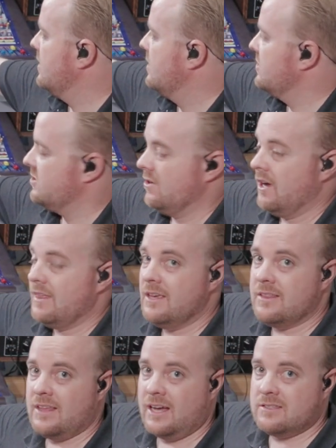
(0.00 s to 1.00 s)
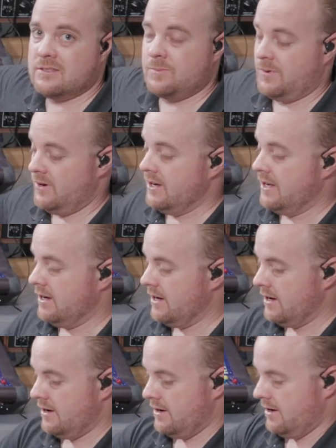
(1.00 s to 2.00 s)
So I think that's pretty
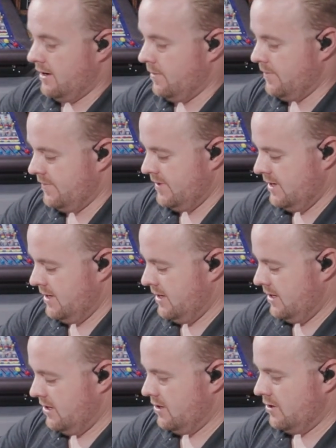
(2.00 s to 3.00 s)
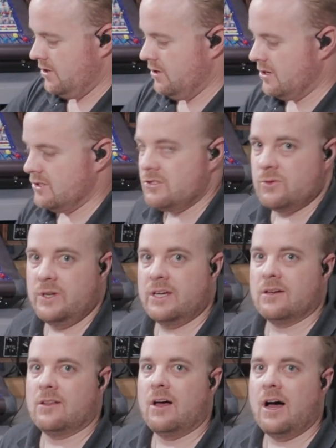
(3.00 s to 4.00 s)
good. You know, you can tweak
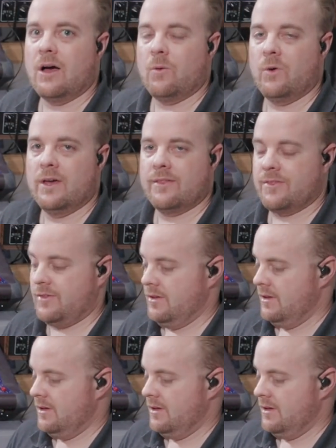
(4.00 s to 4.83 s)
a lot with